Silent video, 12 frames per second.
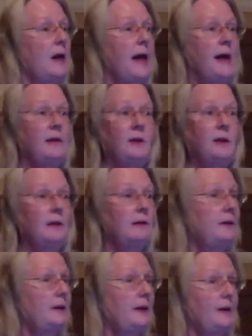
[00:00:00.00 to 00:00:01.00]
And
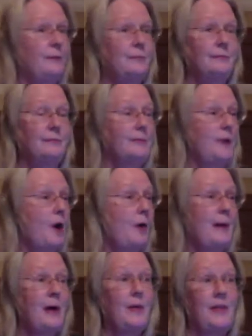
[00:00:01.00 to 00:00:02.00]

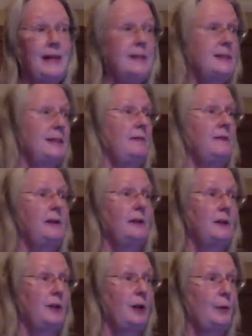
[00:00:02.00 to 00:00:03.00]
home health aides
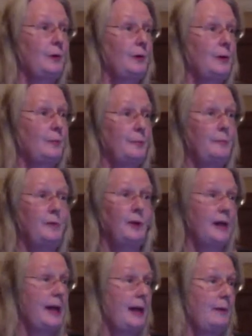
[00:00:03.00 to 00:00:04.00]
even, will
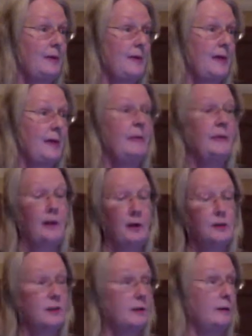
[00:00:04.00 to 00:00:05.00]
communicate with them, and
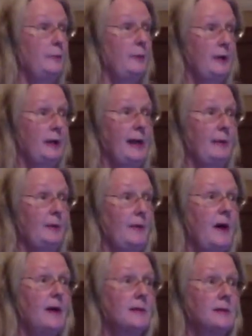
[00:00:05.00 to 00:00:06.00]
they're to communicate
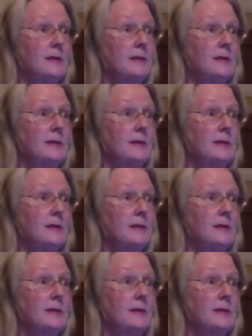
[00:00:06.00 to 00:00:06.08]
with us.